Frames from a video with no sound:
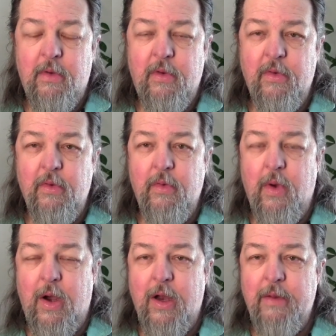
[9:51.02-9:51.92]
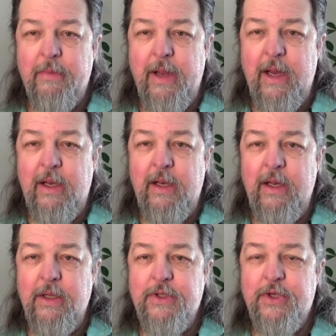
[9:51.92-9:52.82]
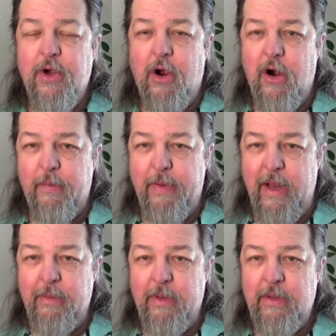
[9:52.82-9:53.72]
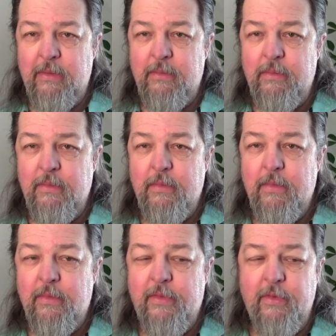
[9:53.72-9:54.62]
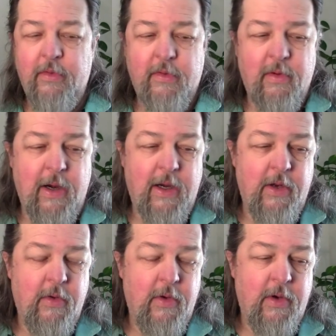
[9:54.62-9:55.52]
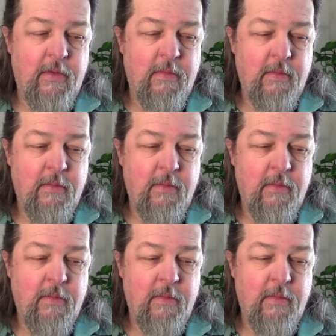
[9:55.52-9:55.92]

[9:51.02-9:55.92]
automate his car payment through the credit union